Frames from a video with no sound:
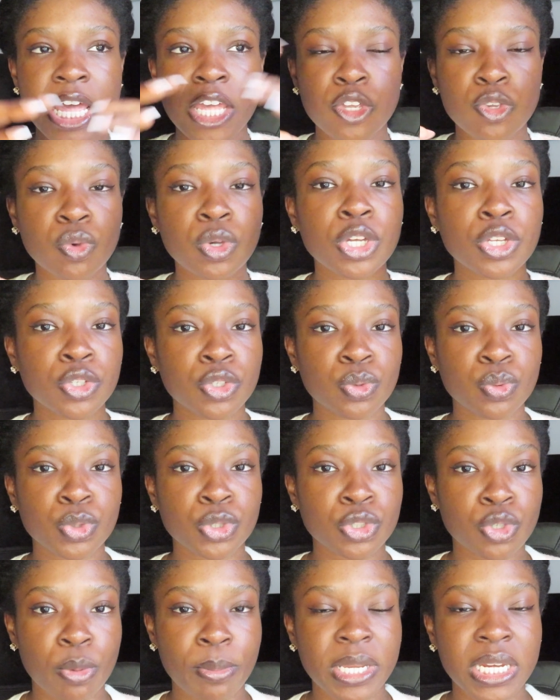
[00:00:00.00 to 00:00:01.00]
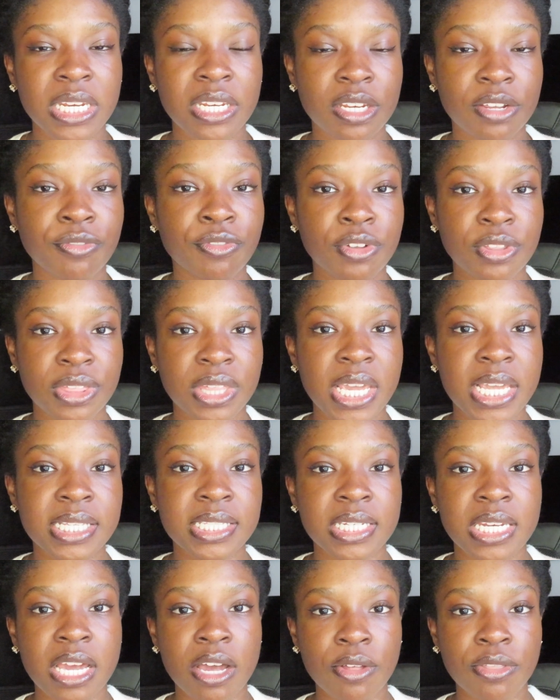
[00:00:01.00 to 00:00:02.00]
You can do so many different things
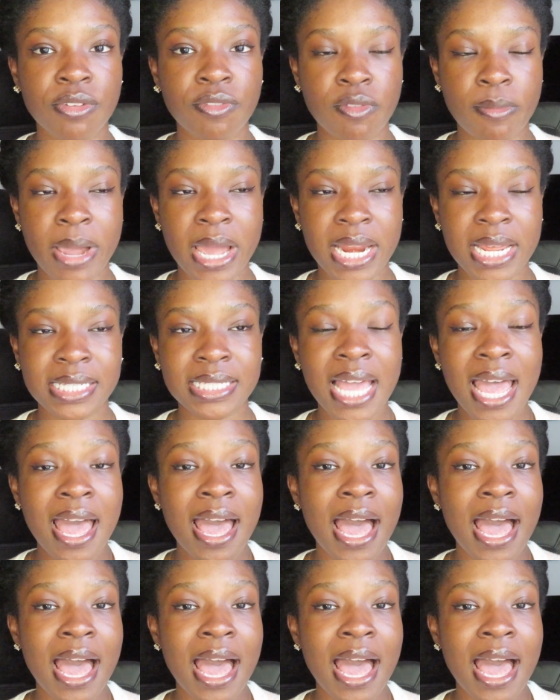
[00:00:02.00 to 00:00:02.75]
in health informatics.